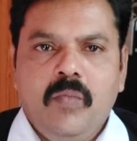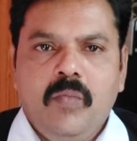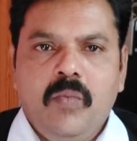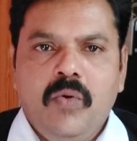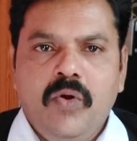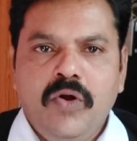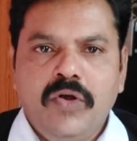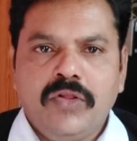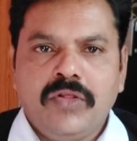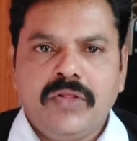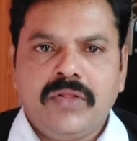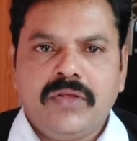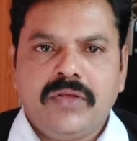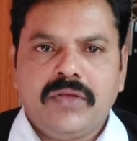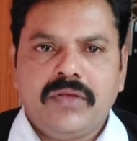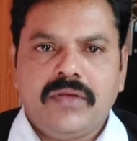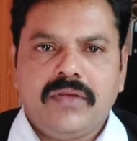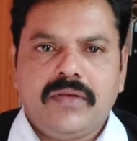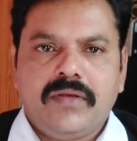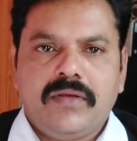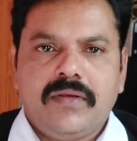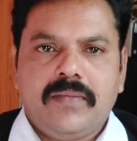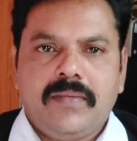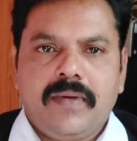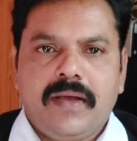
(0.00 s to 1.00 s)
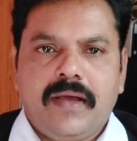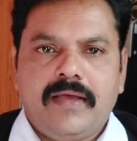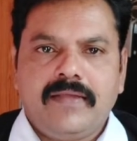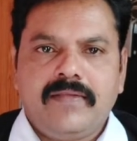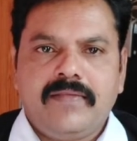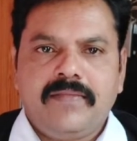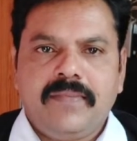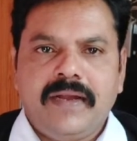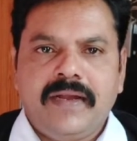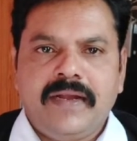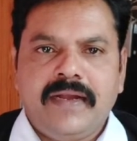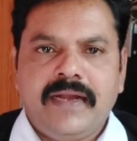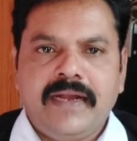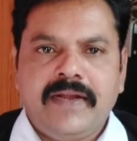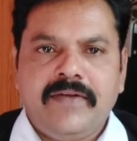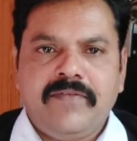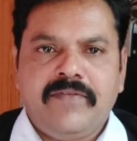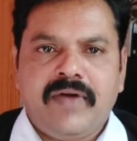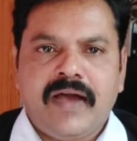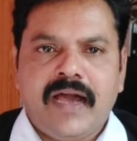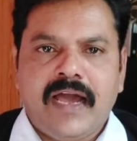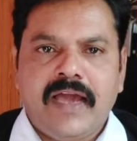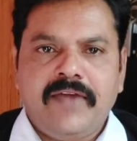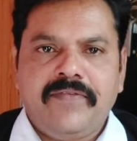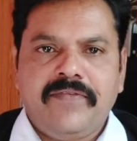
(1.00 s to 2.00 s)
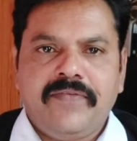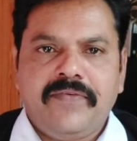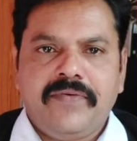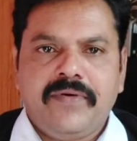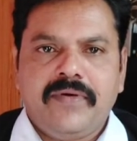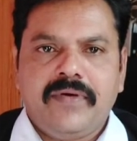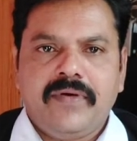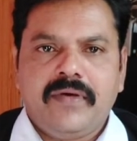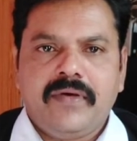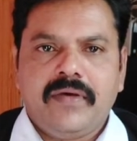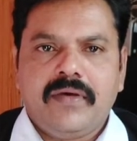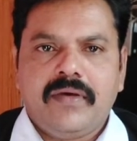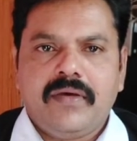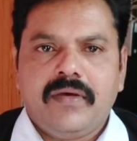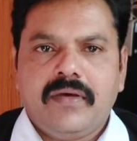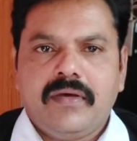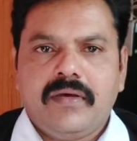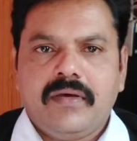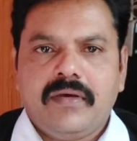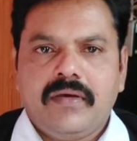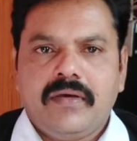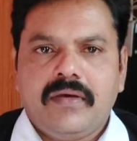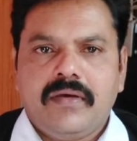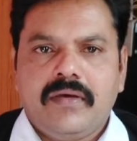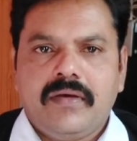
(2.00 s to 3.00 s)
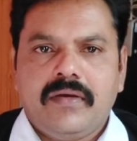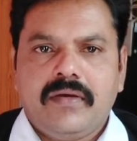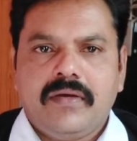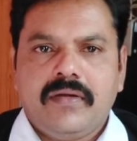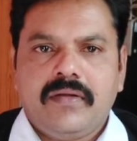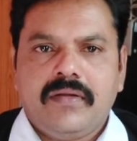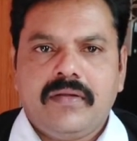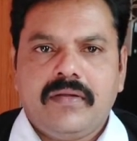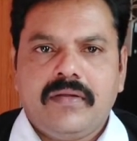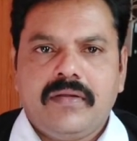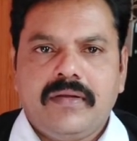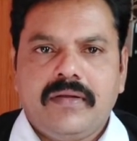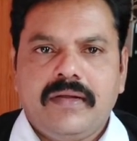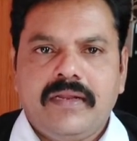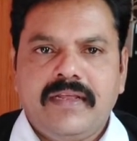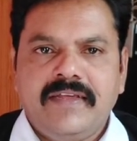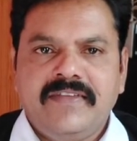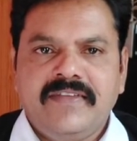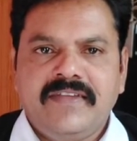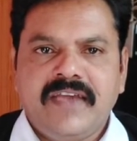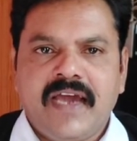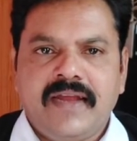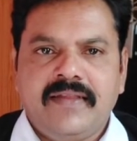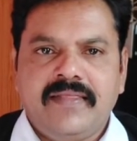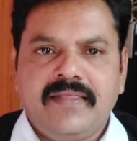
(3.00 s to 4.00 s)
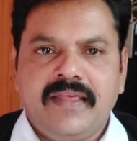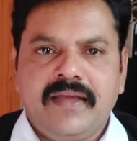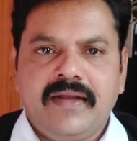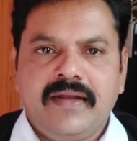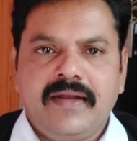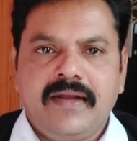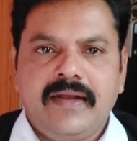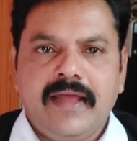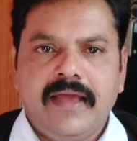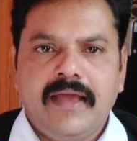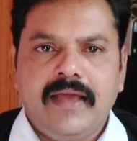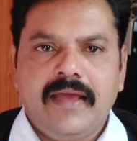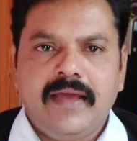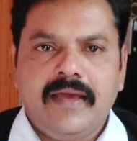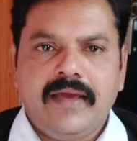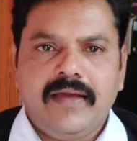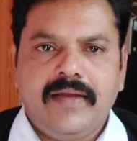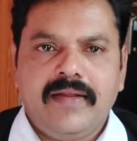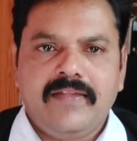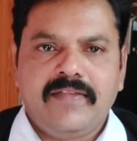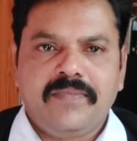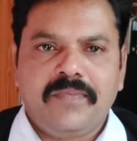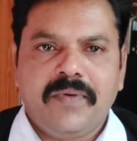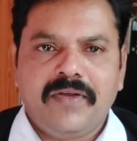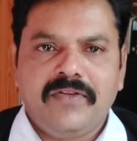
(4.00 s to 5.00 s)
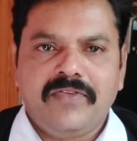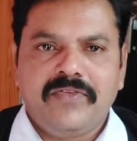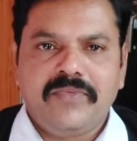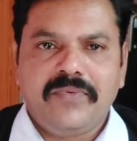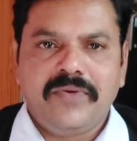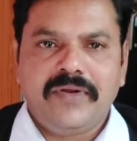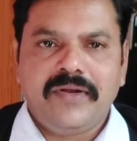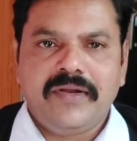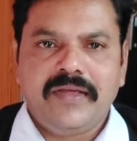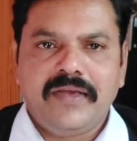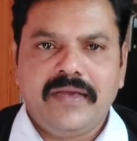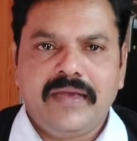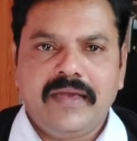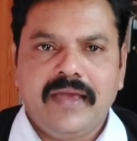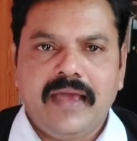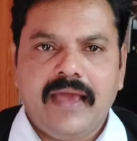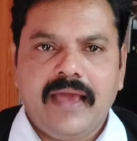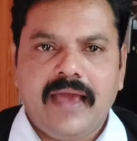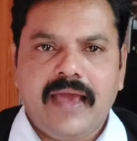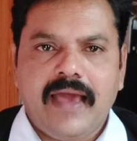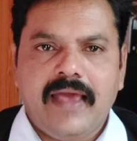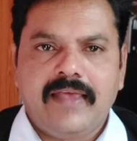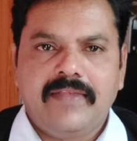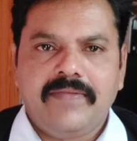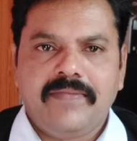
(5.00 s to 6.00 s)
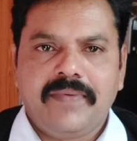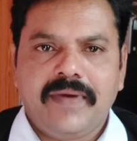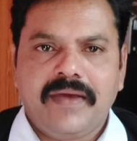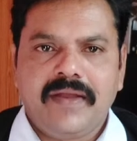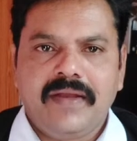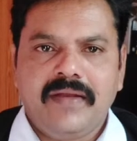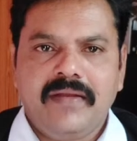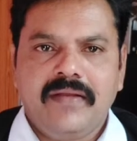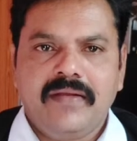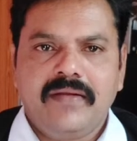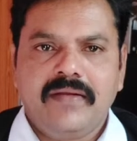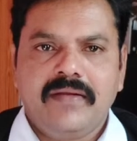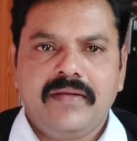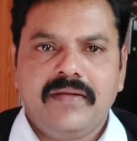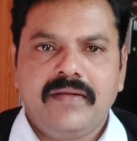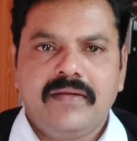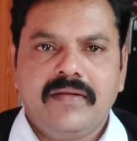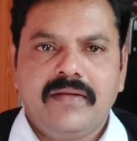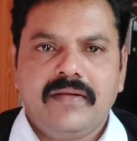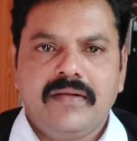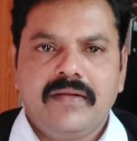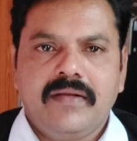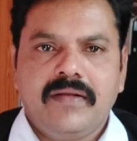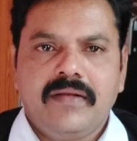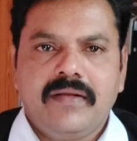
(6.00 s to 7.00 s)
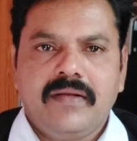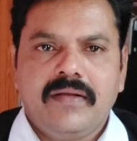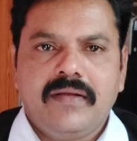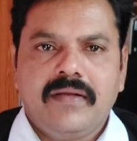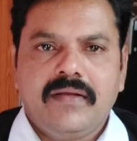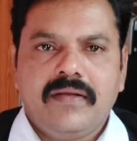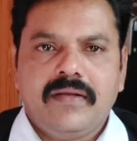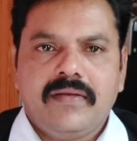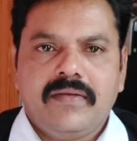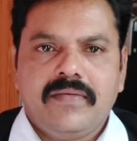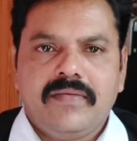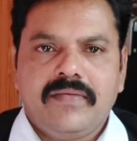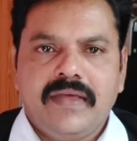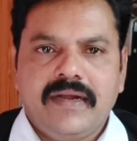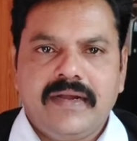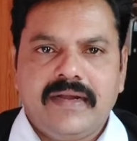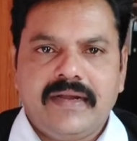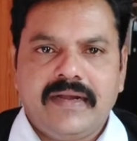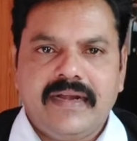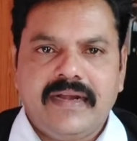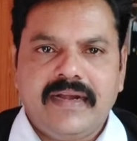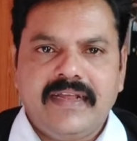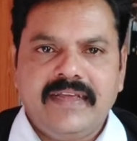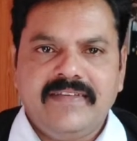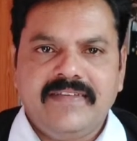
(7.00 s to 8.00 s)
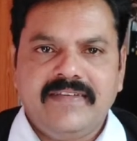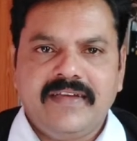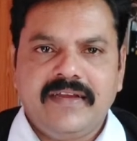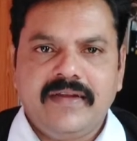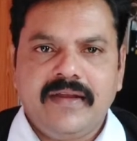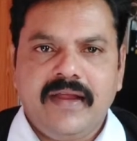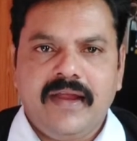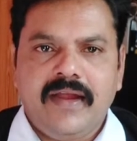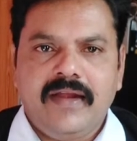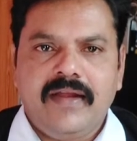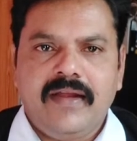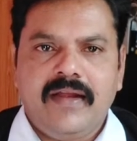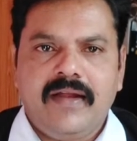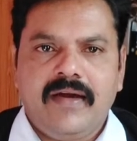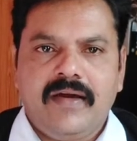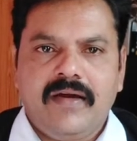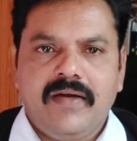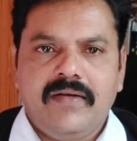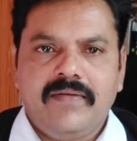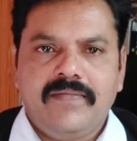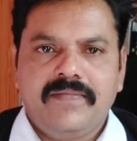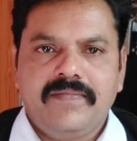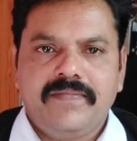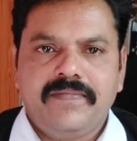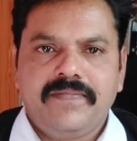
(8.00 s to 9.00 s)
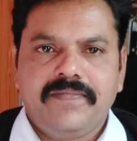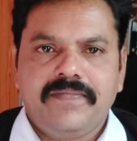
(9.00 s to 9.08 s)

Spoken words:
Both husband and wife discharge their responsibility as per their tradition and law.